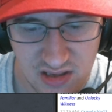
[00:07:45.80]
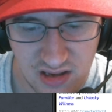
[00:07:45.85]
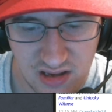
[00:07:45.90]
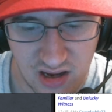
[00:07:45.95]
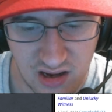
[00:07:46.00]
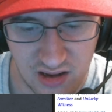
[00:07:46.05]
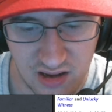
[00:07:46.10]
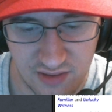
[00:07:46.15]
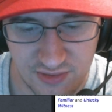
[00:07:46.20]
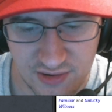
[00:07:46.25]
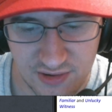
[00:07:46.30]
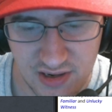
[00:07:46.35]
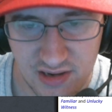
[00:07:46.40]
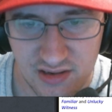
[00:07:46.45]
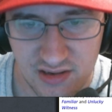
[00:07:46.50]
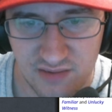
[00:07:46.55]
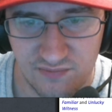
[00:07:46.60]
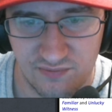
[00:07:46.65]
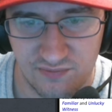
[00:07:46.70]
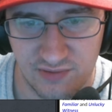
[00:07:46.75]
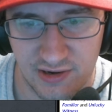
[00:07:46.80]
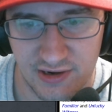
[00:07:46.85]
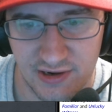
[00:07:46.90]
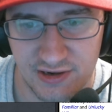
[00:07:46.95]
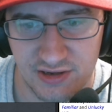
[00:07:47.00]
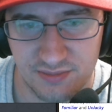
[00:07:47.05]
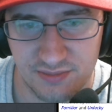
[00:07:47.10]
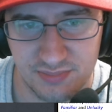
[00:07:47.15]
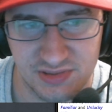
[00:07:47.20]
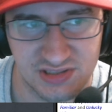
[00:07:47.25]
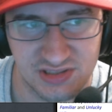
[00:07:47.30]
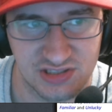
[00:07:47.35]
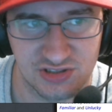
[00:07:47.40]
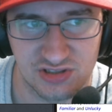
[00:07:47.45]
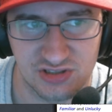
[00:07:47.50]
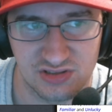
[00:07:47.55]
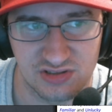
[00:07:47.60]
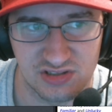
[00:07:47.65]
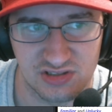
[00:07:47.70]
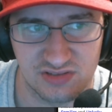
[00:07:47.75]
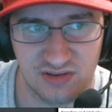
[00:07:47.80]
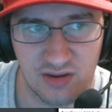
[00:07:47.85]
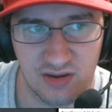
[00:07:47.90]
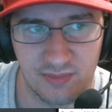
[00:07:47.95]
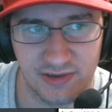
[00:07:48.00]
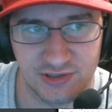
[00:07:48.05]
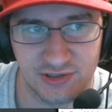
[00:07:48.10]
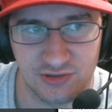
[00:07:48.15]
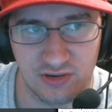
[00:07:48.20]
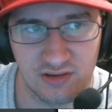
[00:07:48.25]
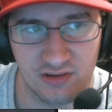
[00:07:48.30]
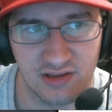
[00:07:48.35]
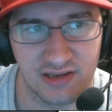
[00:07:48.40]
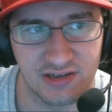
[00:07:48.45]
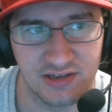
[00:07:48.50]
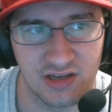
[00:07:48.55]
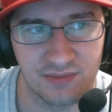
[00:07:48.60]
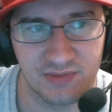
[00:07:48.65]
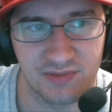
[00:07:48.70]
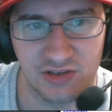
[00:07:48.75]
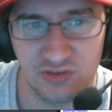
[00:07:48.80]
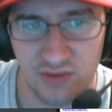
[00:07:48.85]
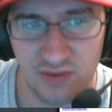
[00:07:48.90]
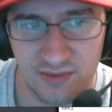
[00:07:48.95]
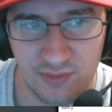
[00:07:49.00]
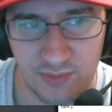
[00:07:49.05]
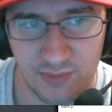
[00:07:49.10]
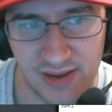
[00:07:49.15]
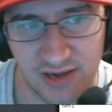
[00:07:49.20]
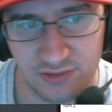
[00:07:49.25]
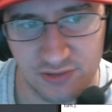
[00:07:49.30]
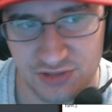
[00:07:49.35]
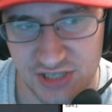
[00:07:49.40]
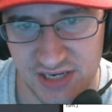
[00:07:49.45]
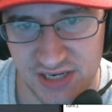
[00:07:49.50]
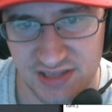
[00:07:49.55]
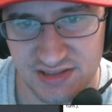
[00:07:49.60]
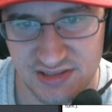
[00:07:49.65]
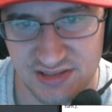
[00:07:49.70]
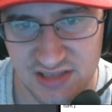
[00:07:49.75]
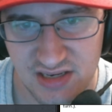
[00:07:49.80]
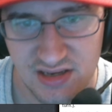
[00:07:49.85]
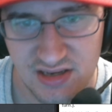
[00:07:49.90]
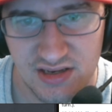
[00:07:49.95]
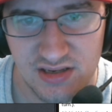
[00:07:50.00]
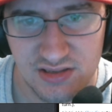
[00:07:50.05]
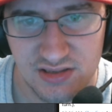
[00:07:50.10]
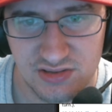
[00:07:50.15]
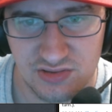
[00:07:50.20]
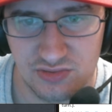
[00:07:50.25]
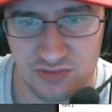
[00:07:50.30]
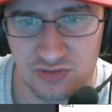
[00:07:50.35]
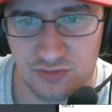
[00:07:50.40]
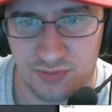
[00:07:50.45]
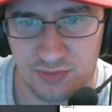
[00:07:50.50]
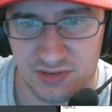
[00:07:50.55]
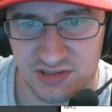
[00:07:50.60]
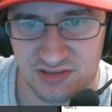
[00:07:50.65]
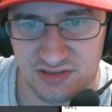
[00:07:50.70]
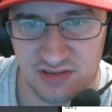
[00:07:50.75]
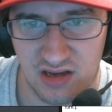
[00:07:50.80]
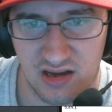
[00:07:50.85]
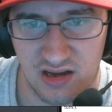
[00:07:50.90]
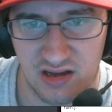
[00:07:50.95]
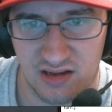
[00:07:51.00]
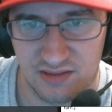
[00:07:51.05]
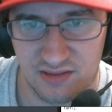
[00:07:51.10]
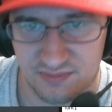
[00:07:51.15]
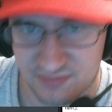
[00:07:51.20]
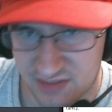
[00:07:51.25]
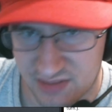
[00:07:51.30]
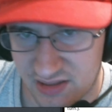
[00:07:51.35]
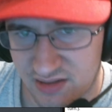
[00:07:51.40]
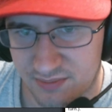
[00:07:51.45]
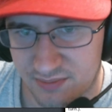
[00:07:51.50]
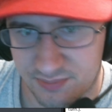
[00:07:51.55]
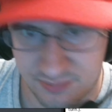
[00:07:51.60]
they're not in a very good position just on how my draw lined up. They do have the Rattle Chains to they end up